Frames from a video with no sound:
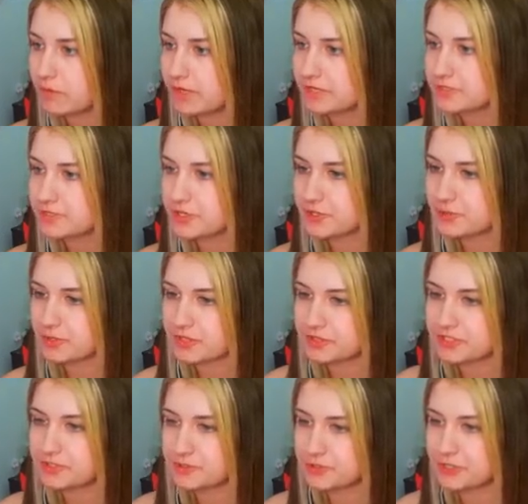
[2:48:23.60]
right, it's another one of
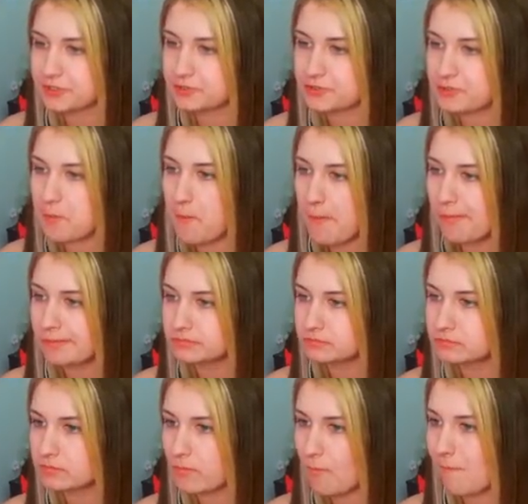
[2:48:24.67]
these things.
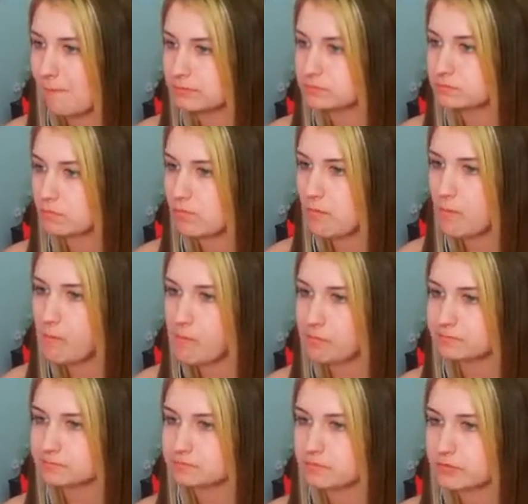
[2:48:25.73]
Hmm.
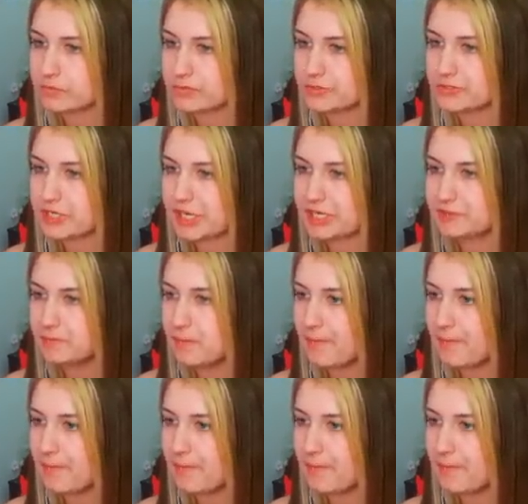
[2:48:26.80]
there's a sign.